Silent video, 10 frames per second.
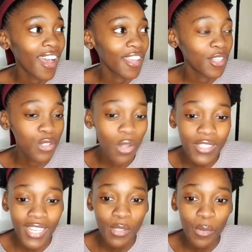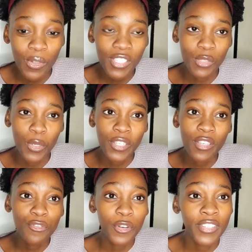he told us what he's
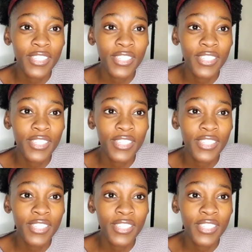working for